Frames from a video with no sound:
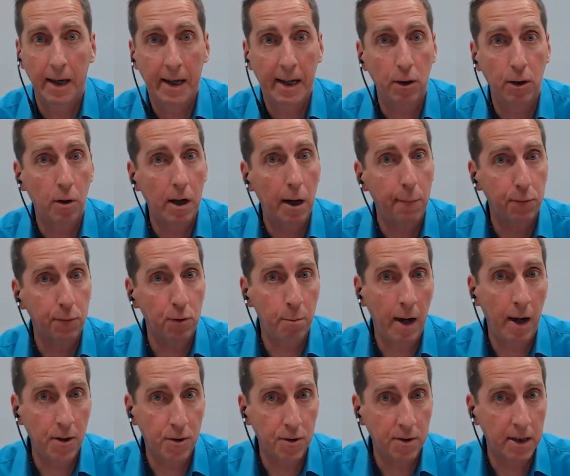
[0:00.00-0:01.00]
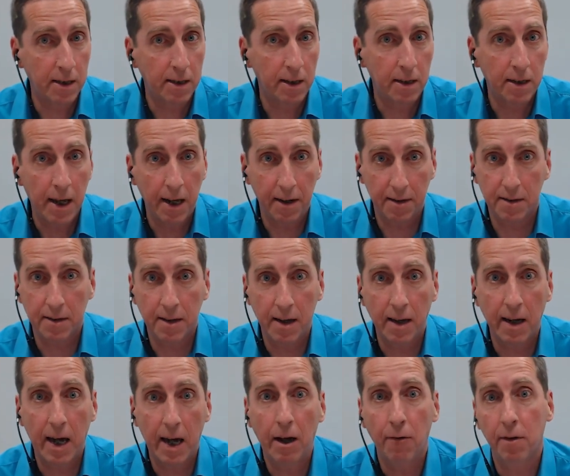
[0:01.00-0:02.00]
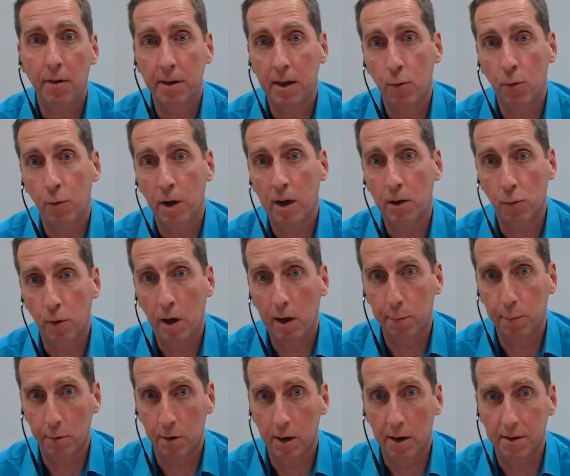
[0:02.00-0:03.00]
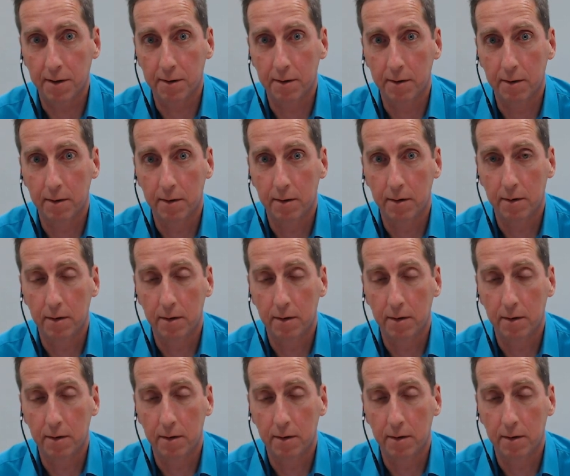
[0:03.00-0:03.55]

And I don't have to mention that the next day everything went well for us.